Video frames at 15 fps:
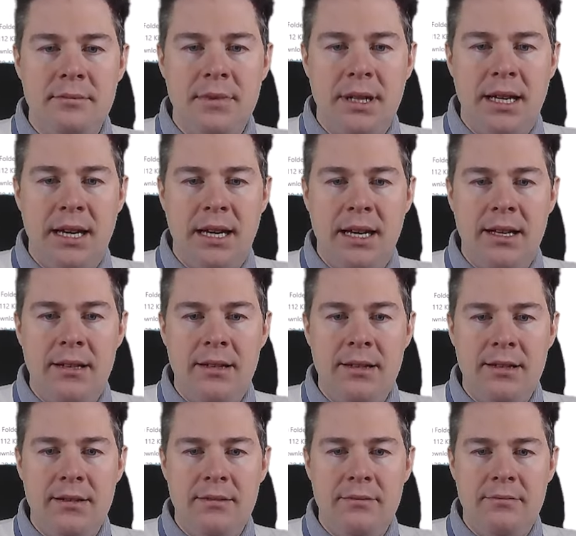And,
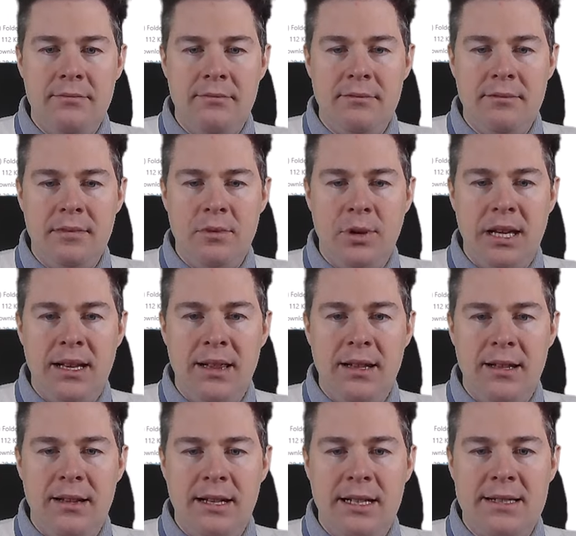well,
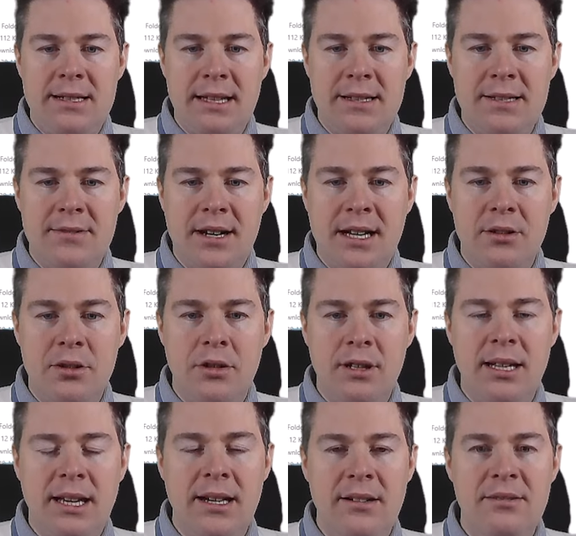let's extract all
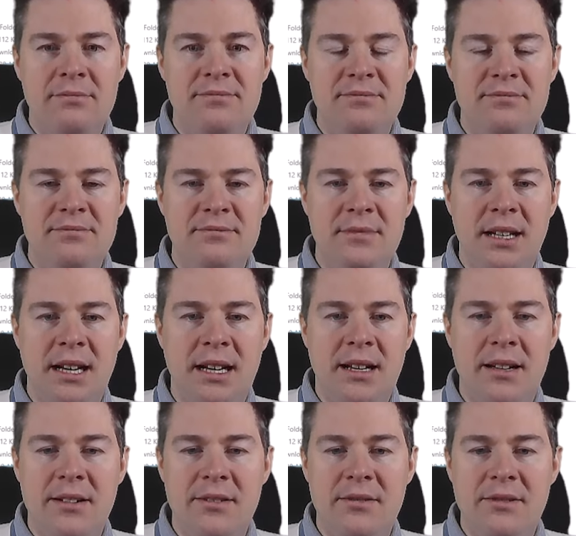here.
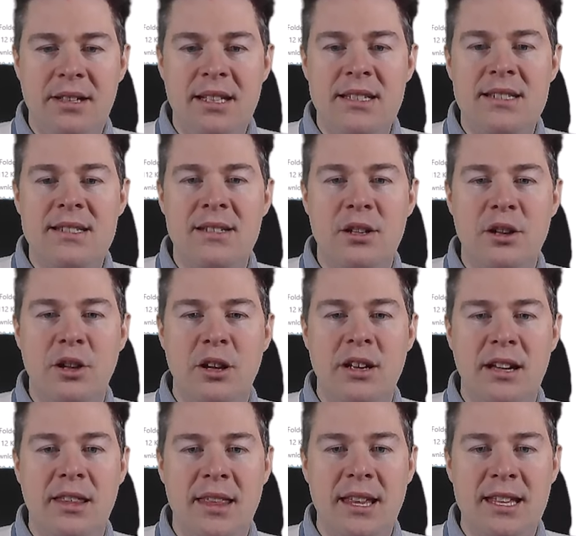It's a lot.
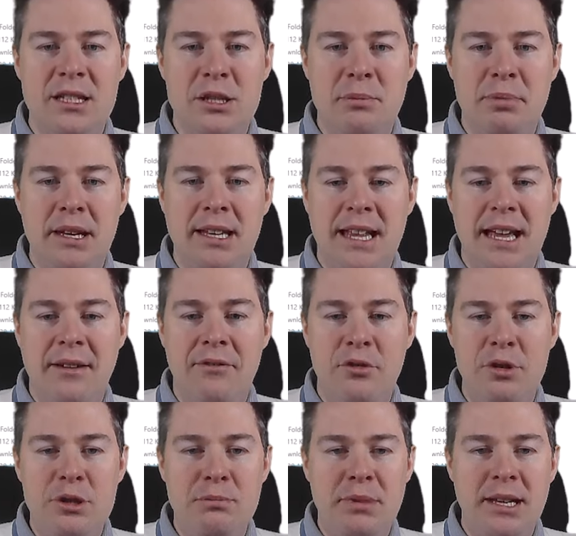I think it's a PDF who
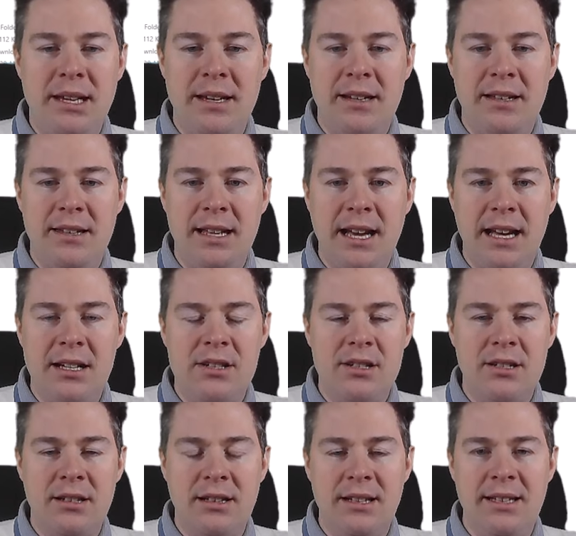is bigger than the
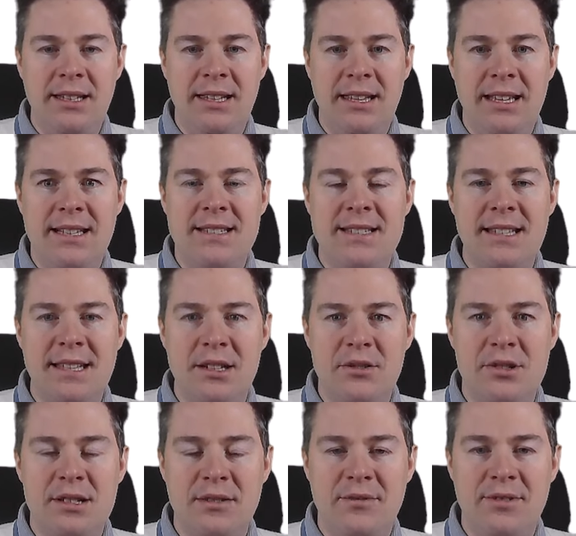actual EXE or
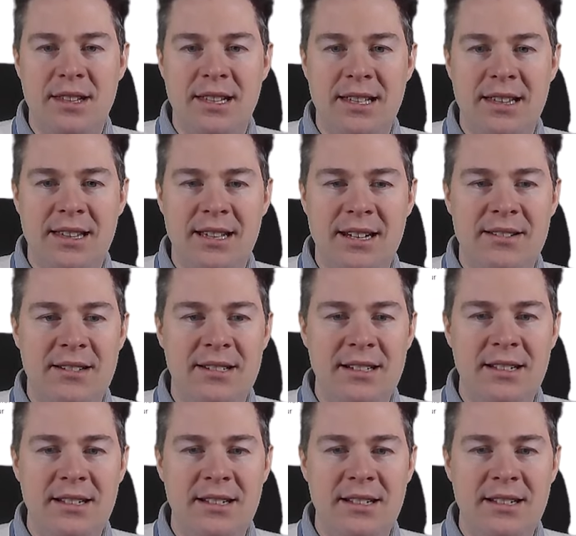something in there.